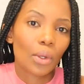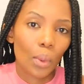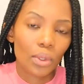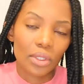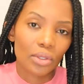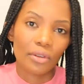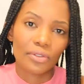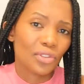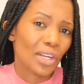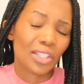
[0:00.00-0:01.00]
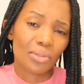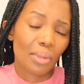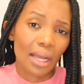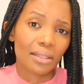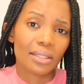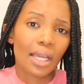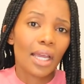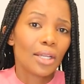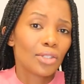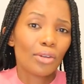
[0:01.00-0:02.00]
causes of stretch marks
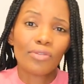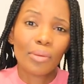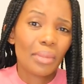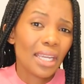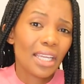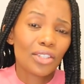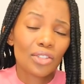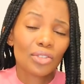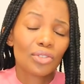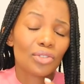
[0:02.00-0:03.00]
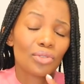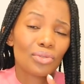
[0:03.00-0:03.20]
so for me it's